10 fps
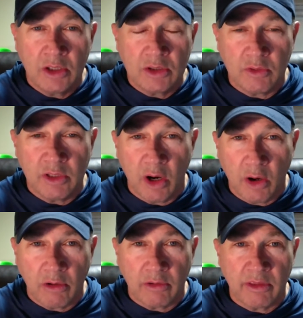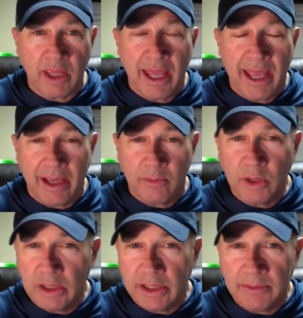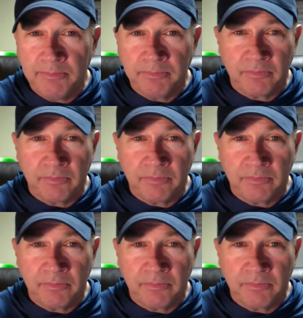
to the earth and really